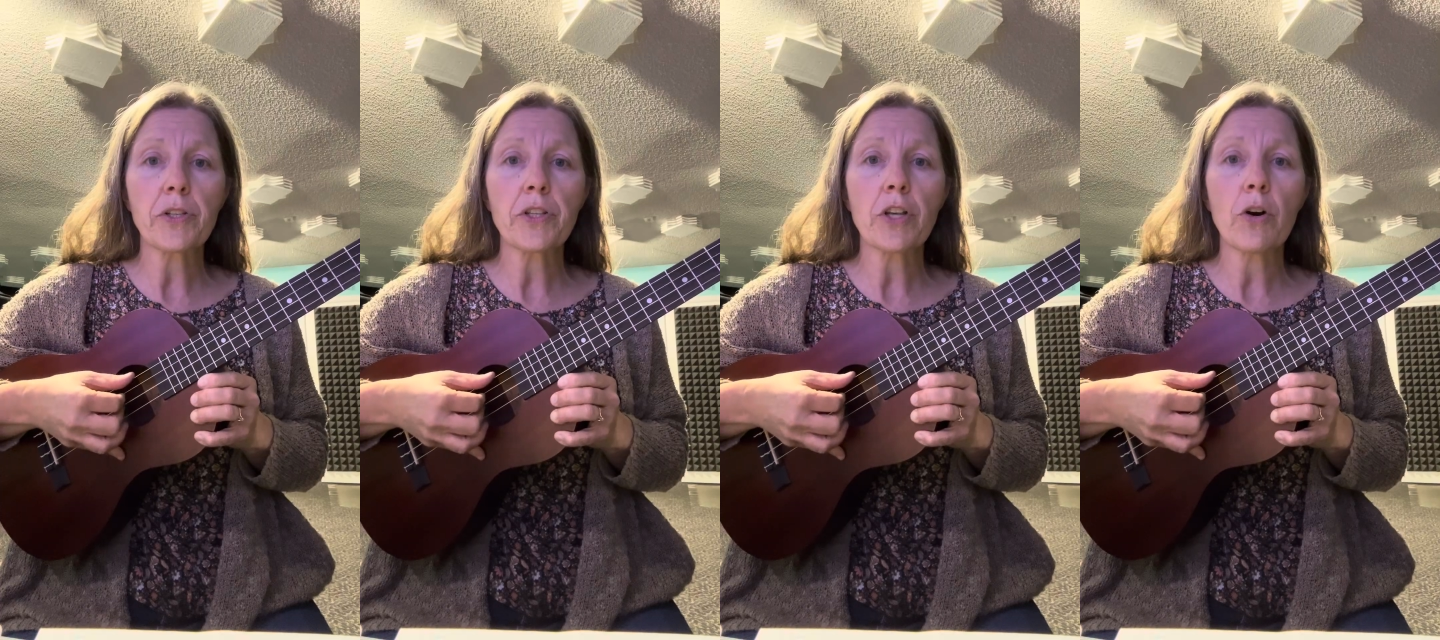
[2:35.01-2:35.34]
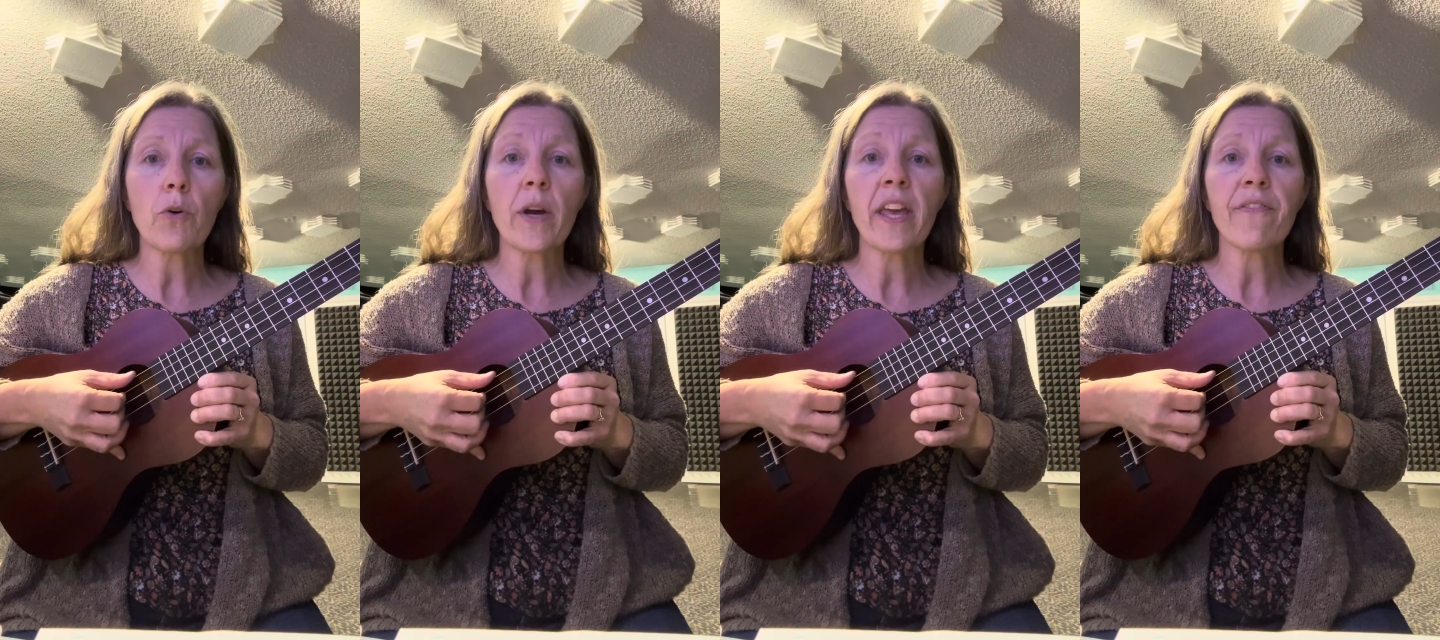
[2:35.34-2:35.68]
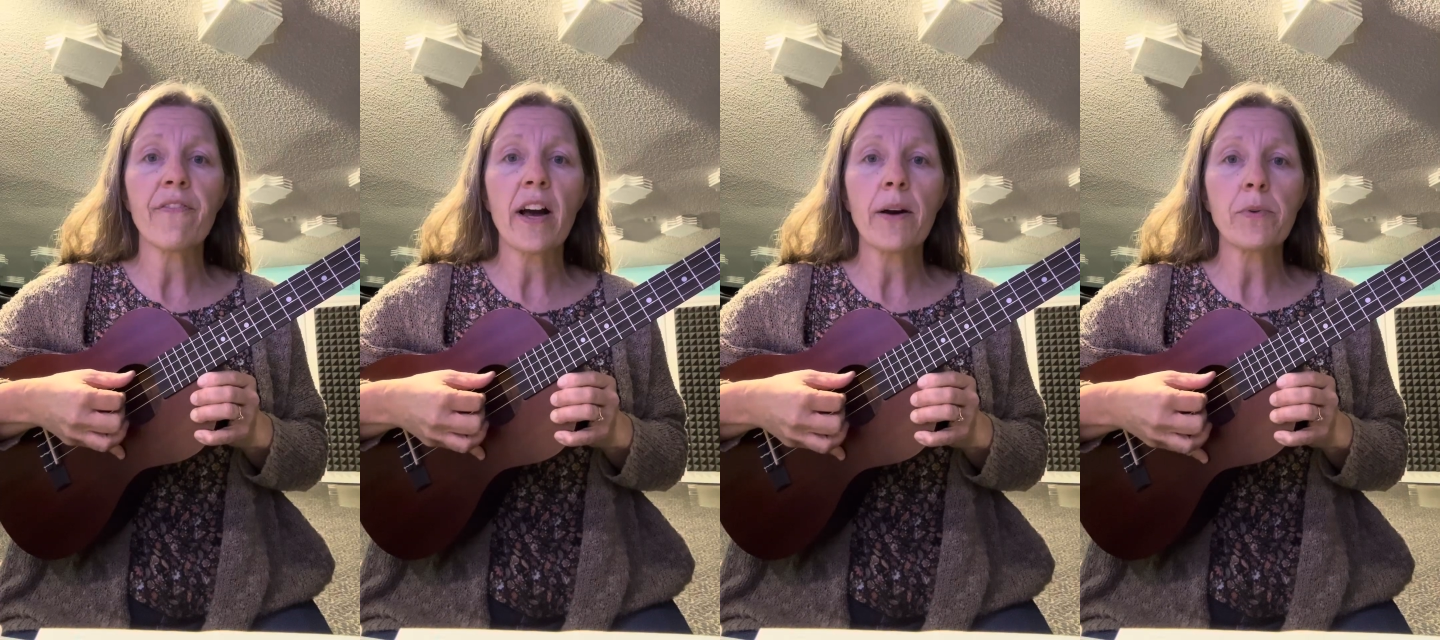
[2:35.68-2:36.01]
So
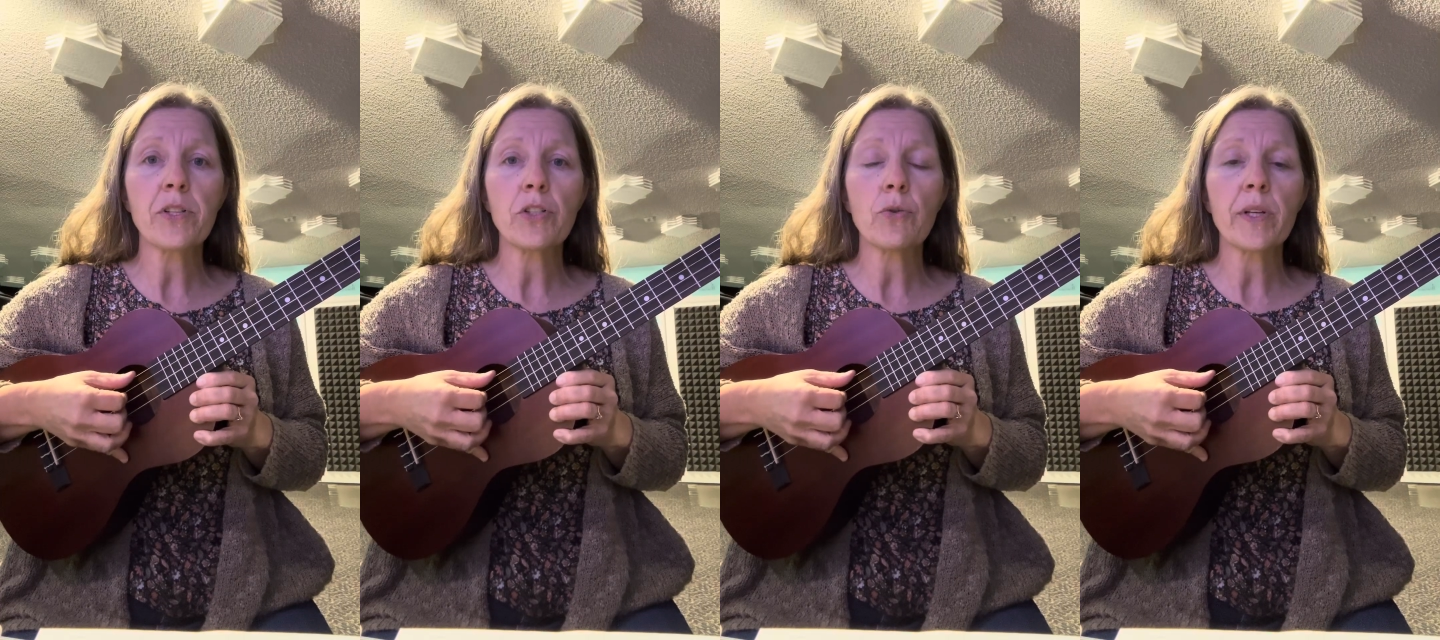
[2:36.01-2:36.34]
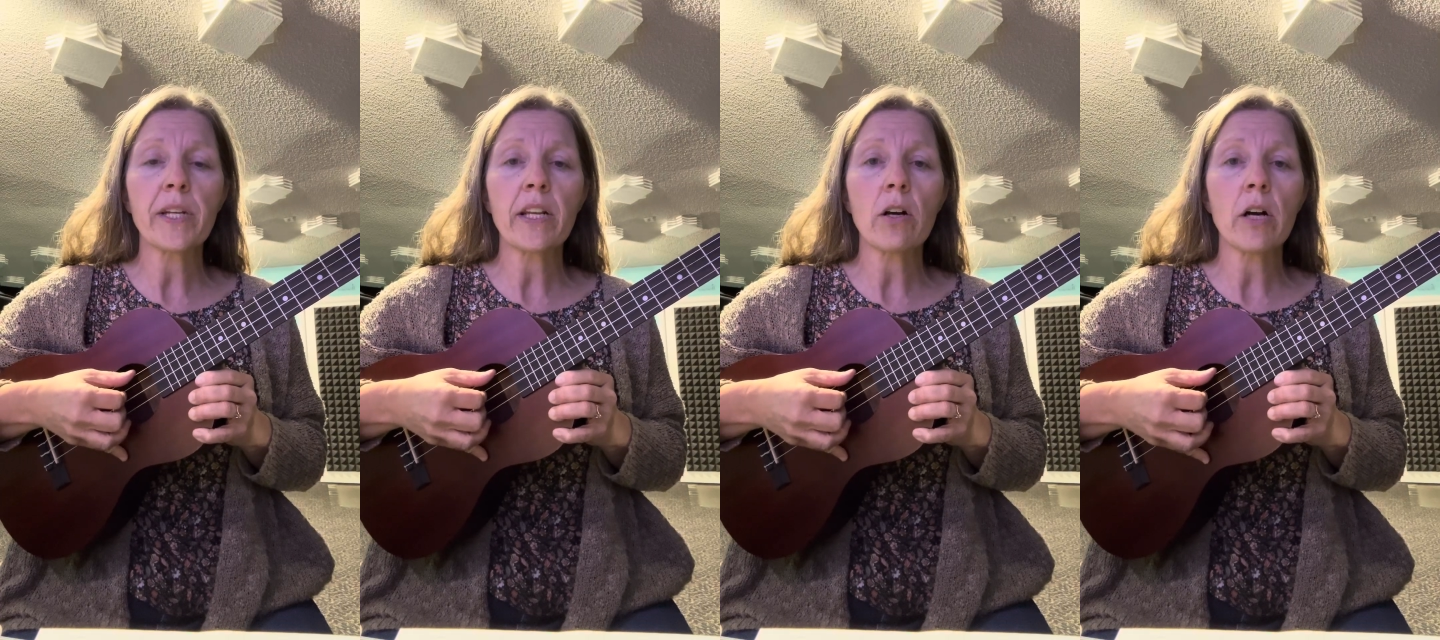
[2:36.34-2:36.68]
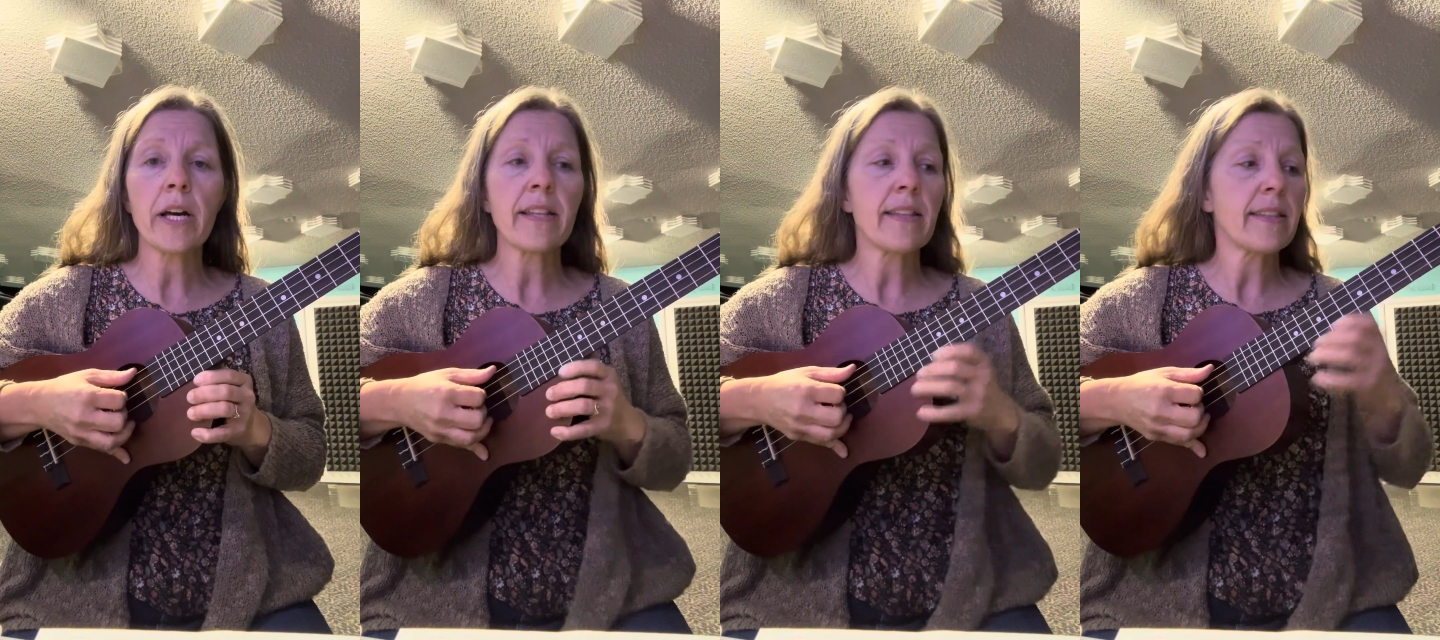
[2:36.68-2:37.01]
if I was doing it
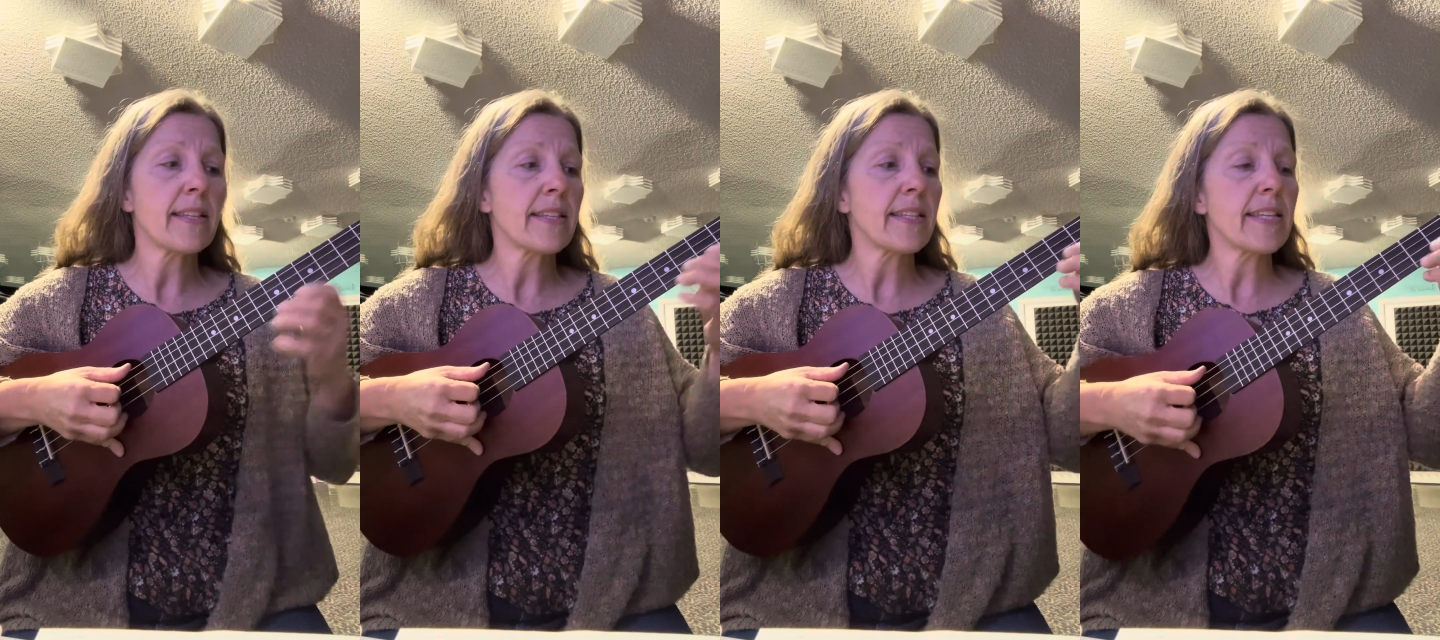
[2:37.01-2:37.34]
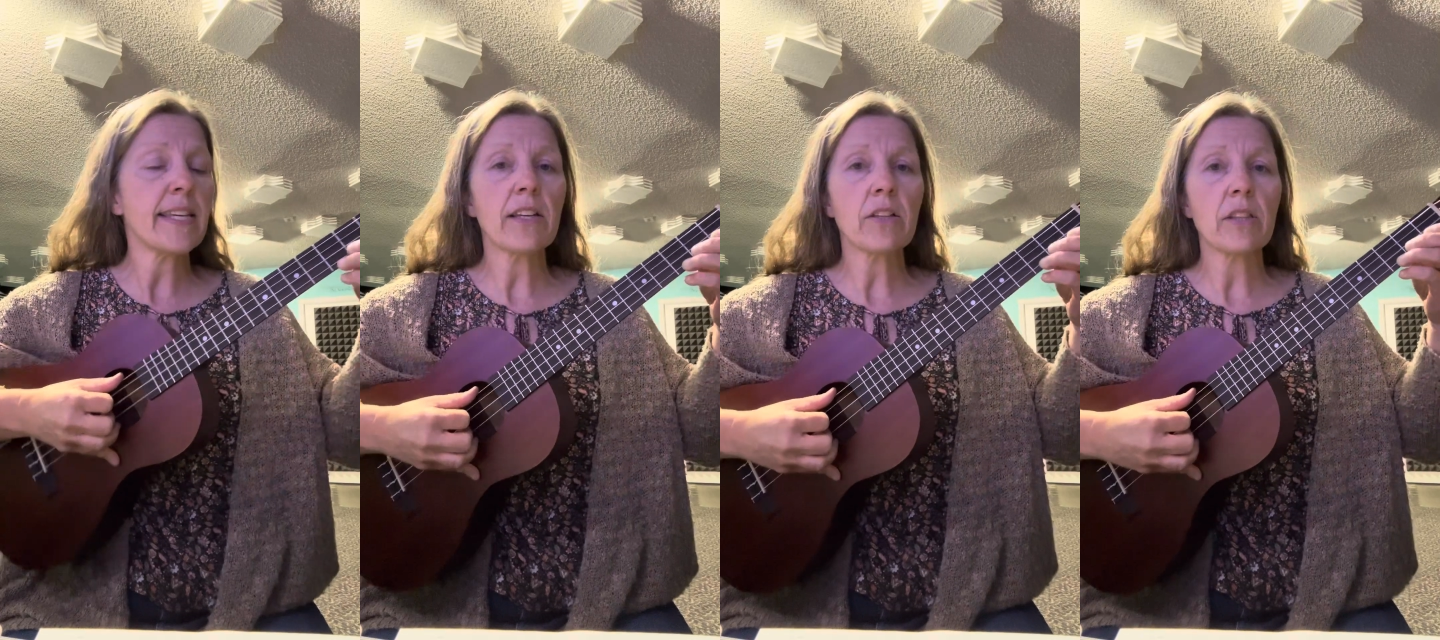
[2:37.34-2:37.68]
on the C